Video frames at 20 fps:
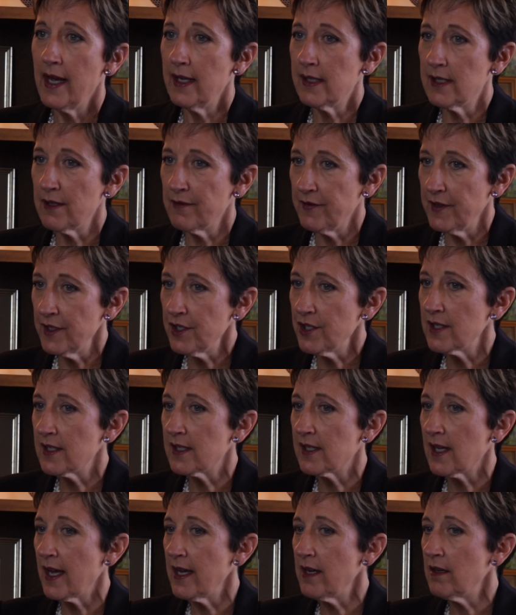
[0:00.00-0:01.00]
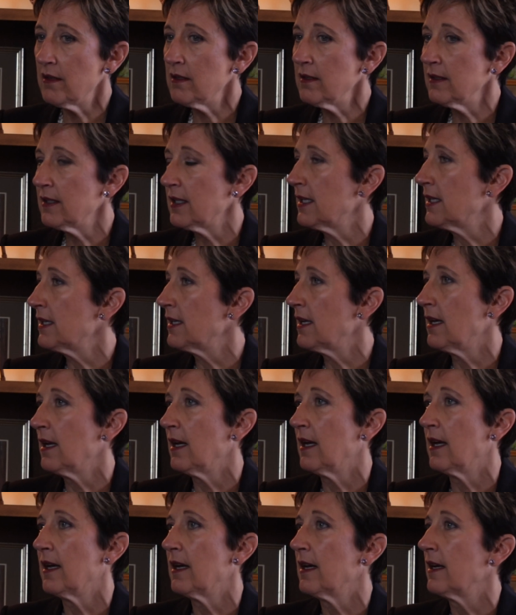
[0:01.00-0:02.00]
It's a vicious cycle that
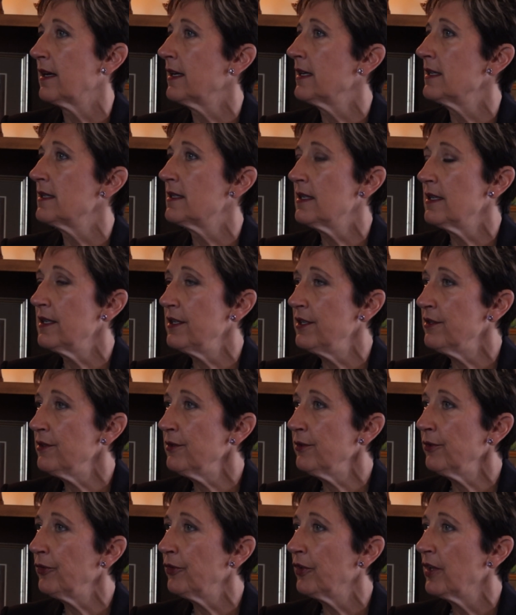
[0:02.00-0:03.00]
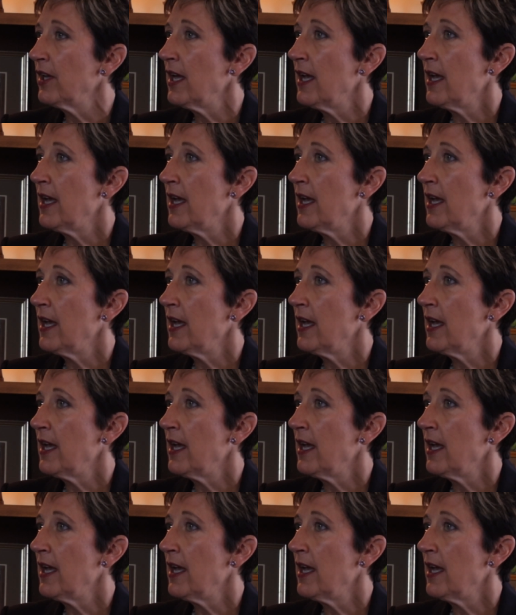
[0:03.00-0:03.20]
continues.